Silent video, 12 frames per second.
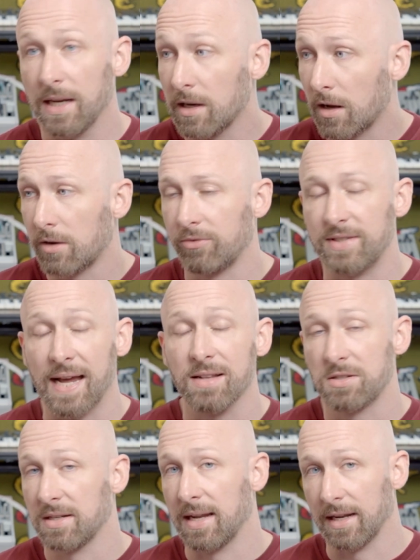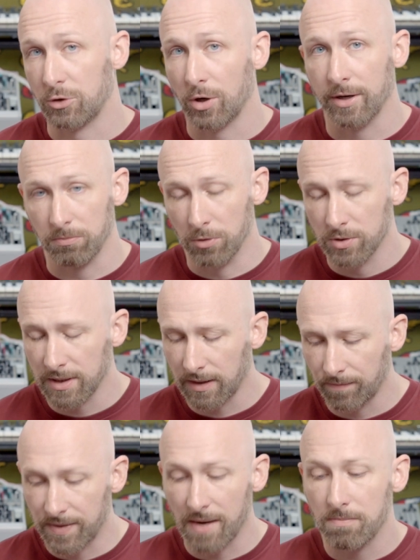a lot of dance and electronic
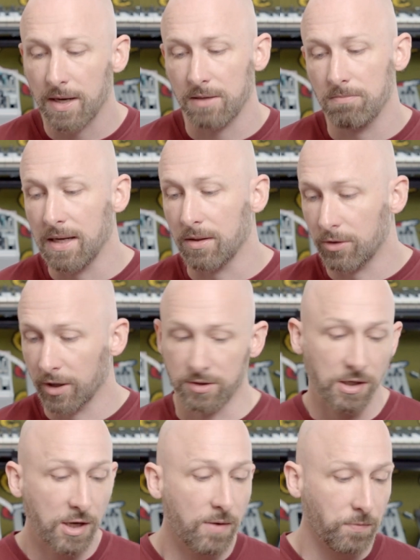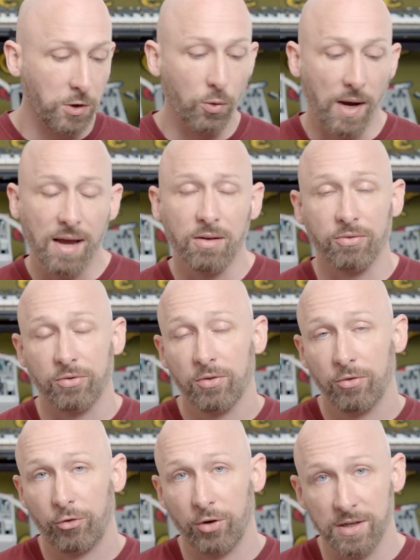music, that might mean that you have,
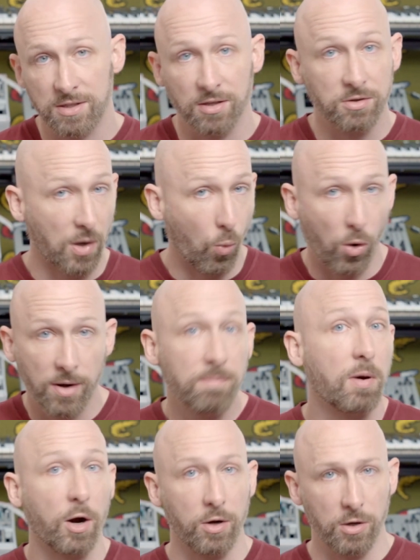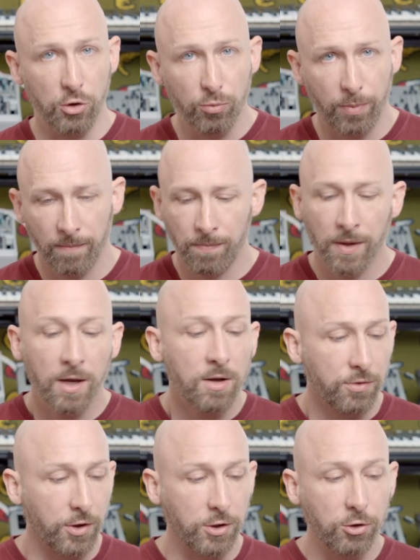for instance, a 1-bar loop
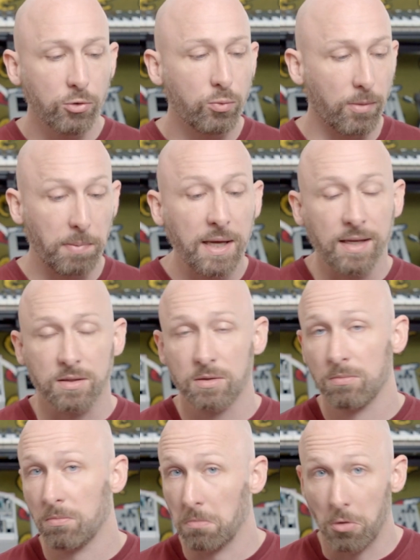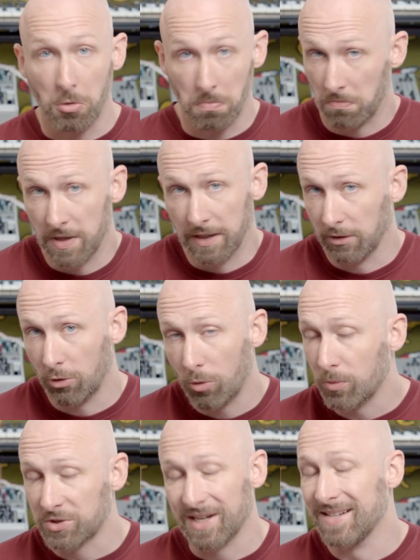that you repeat
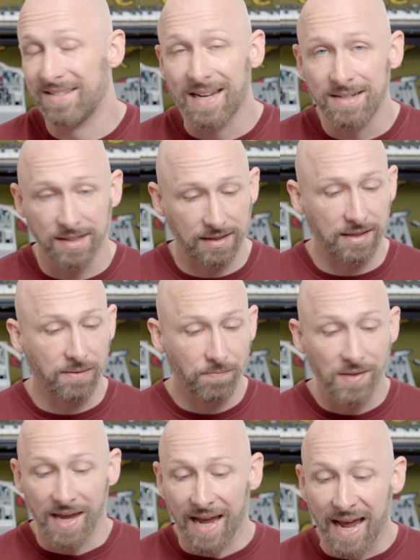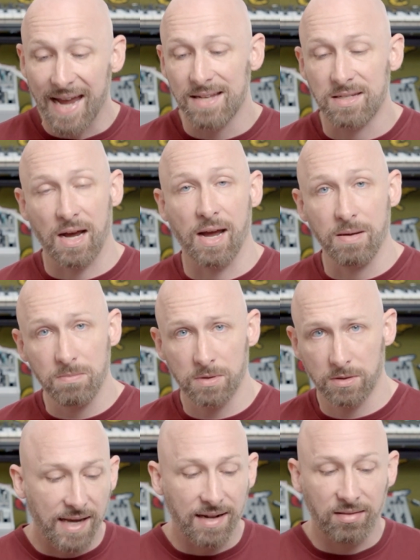almost identically 8
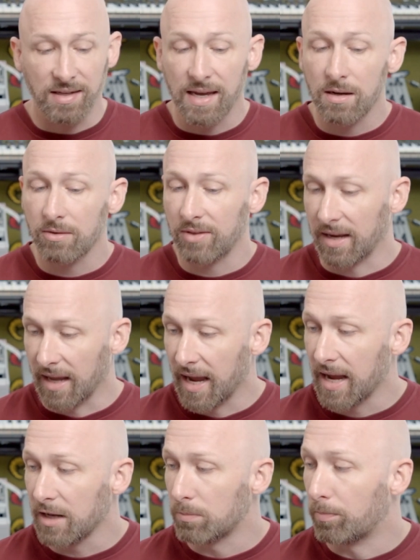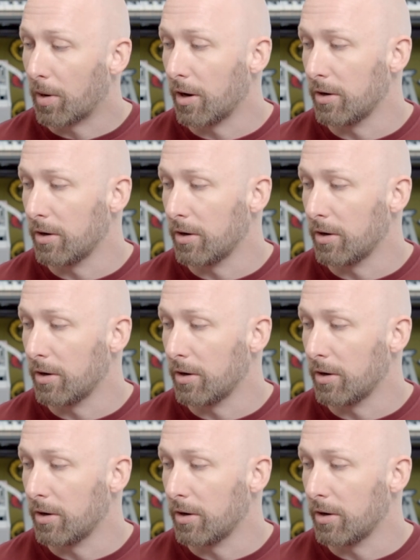times, and at the end of that 8-bar